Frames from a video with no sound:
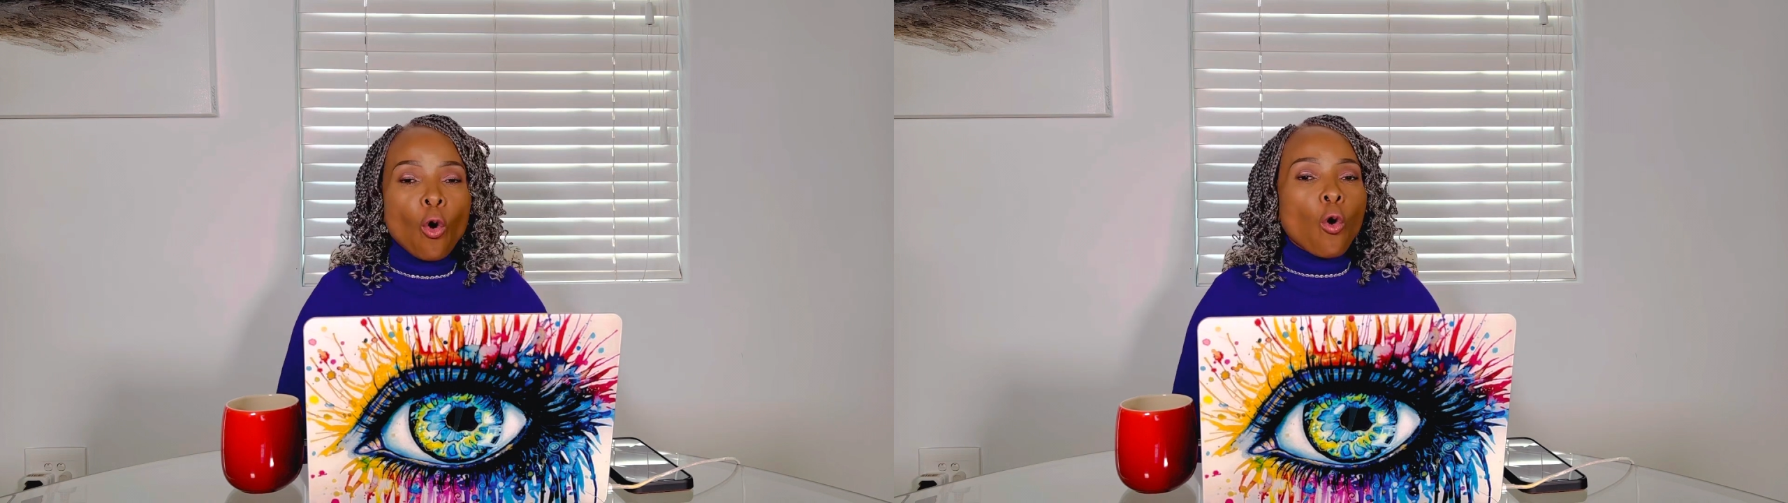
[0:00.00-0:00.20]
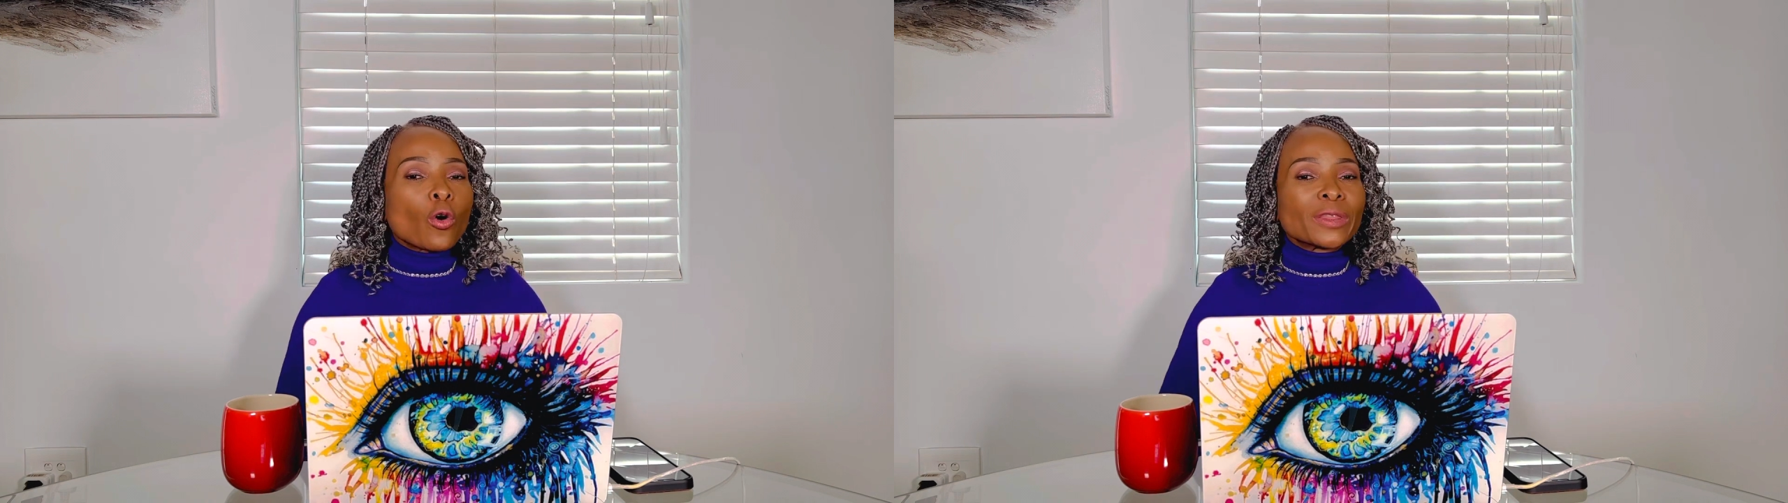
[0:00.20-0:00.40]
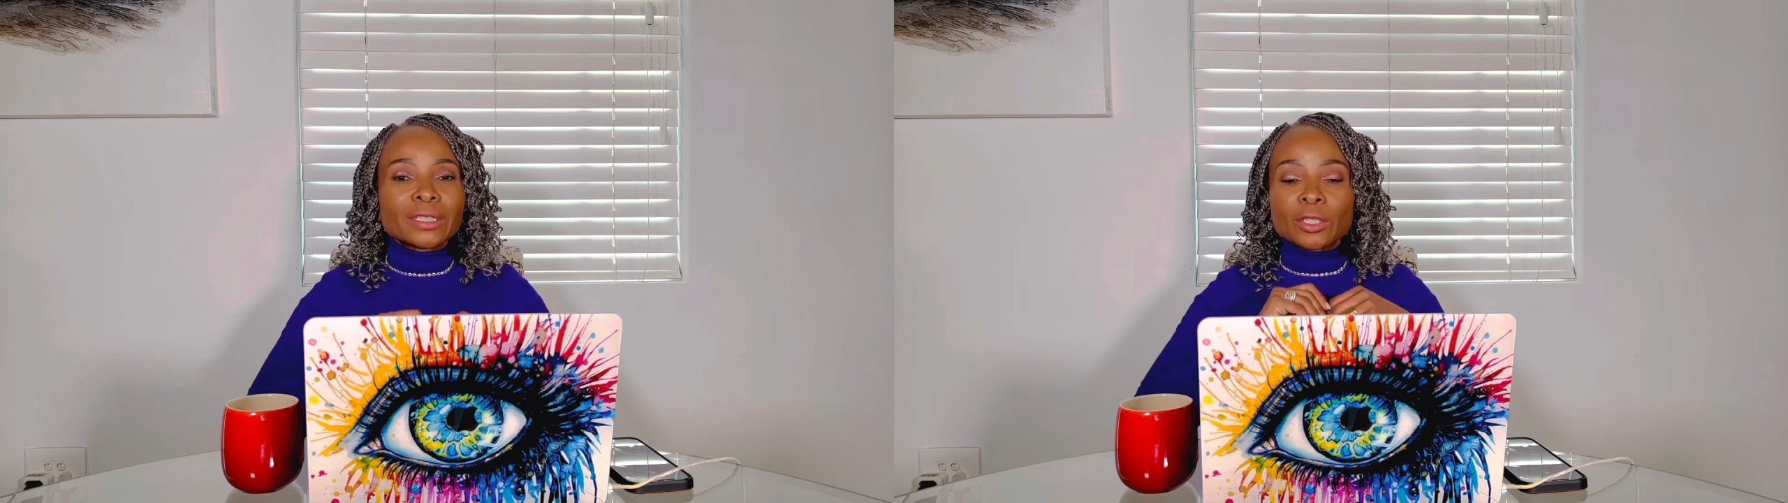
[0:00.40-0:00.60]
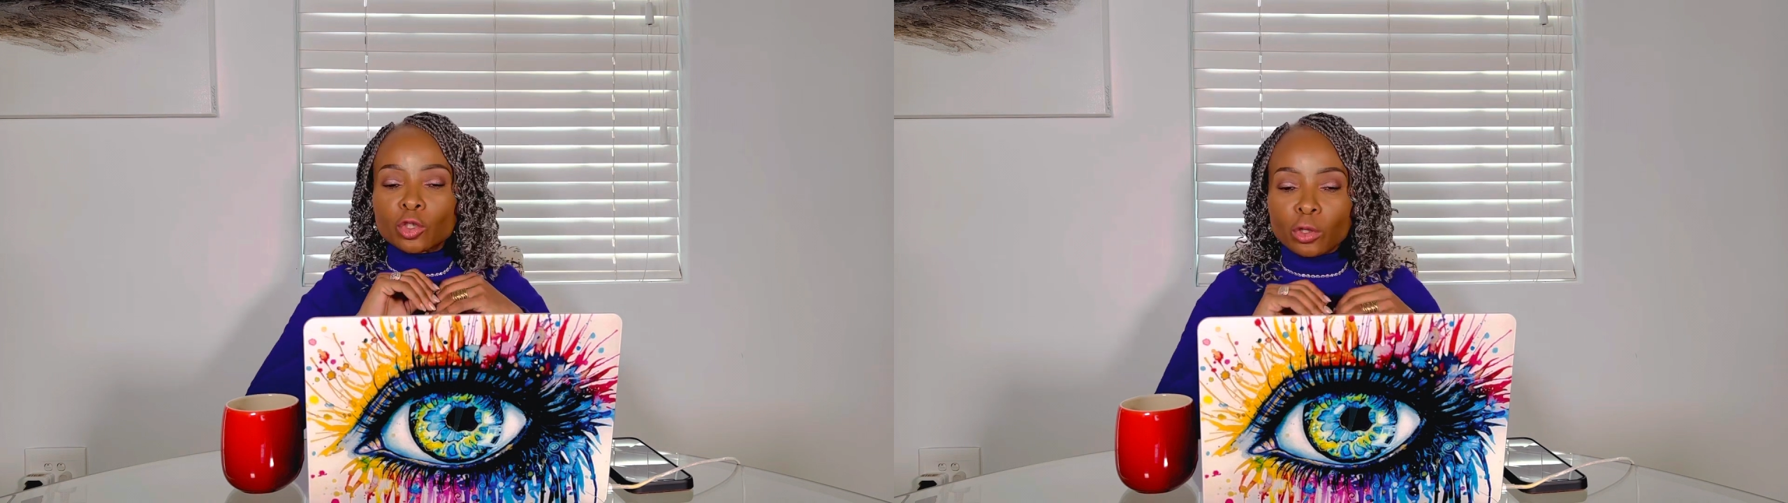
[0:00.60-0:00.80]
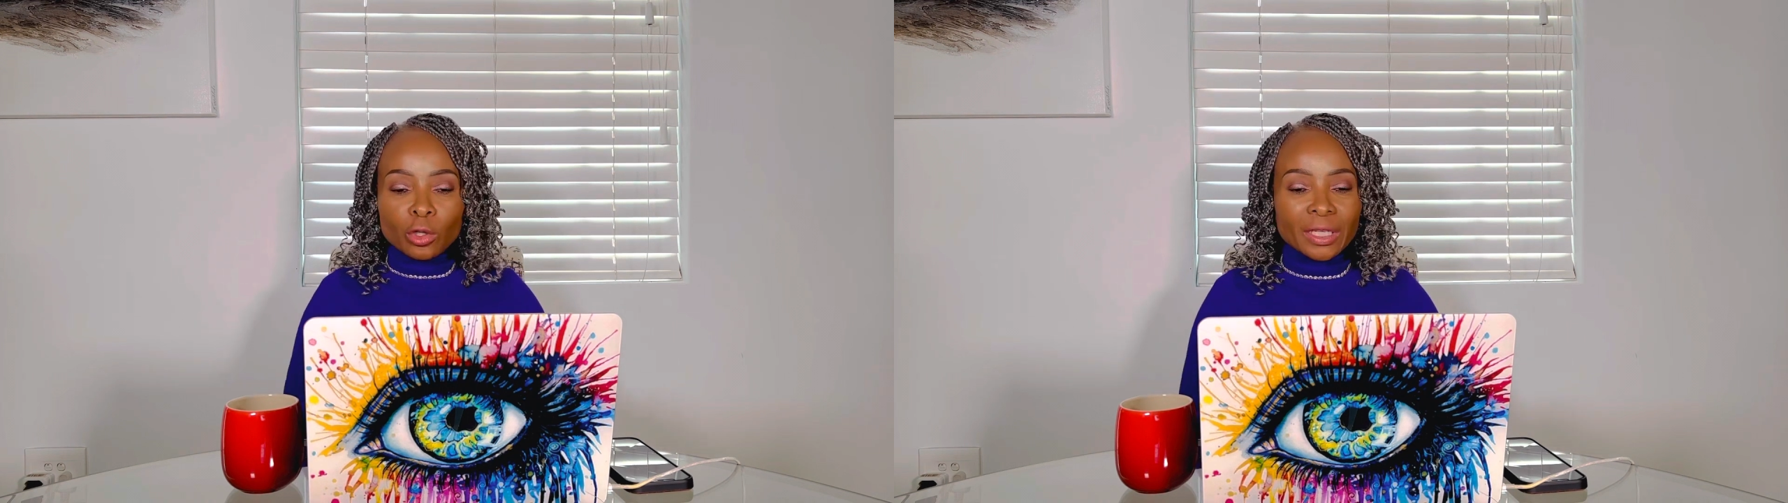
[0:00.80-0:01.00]
or this is
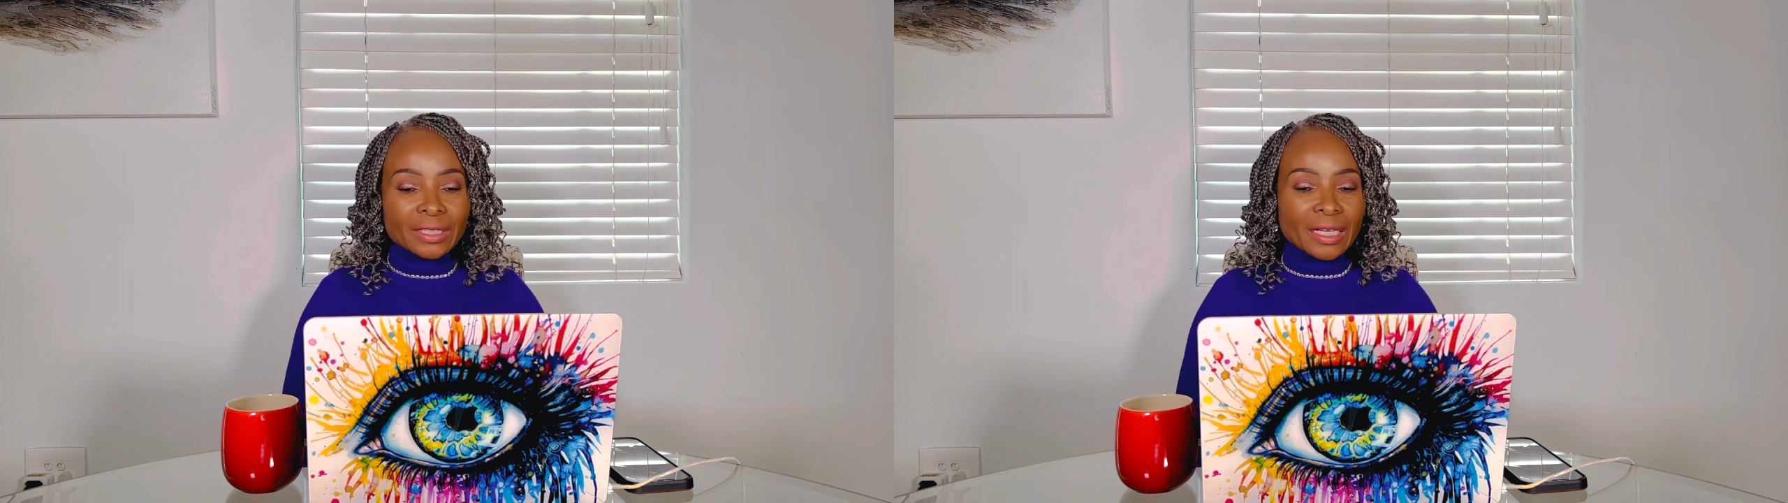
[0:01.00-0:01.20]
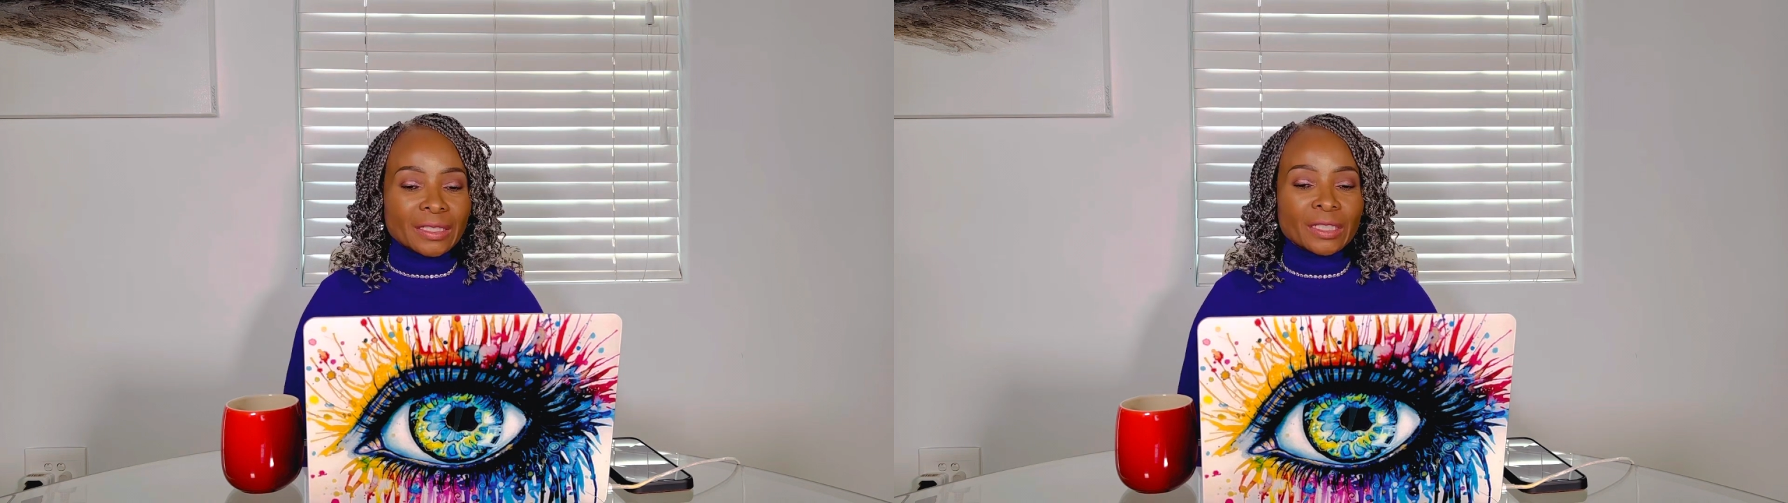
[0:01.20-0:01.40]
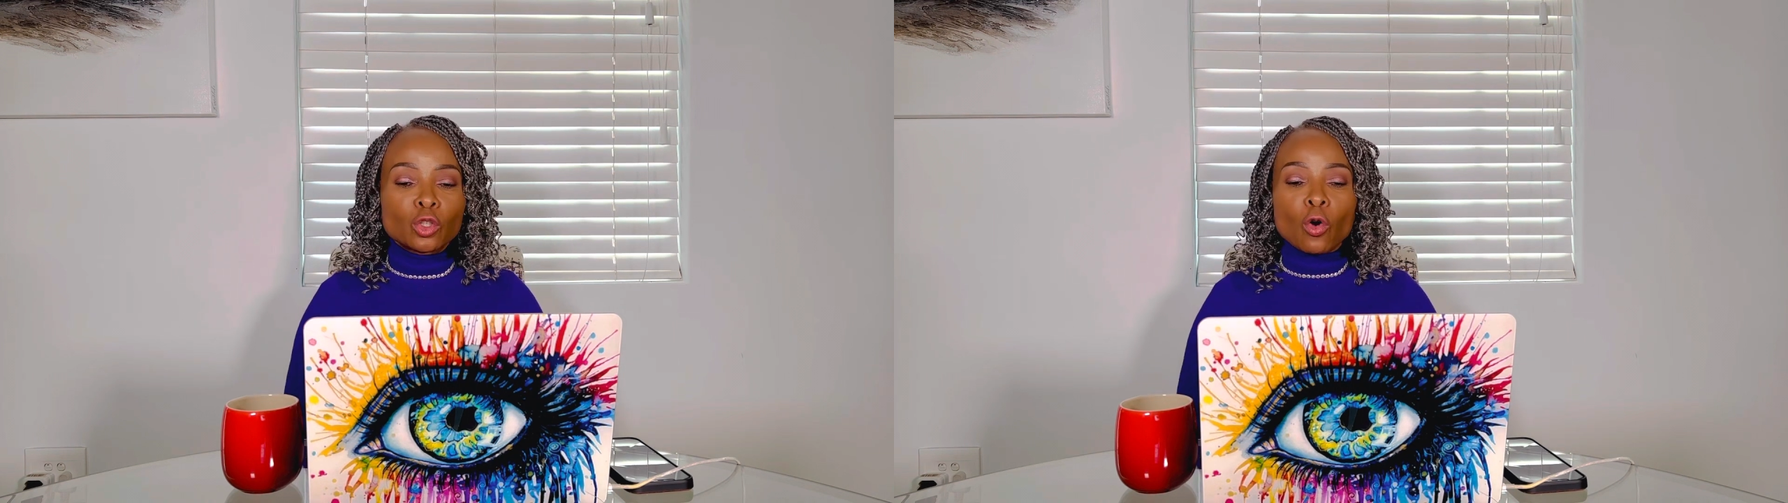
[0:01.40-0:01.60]
not gonna succeed,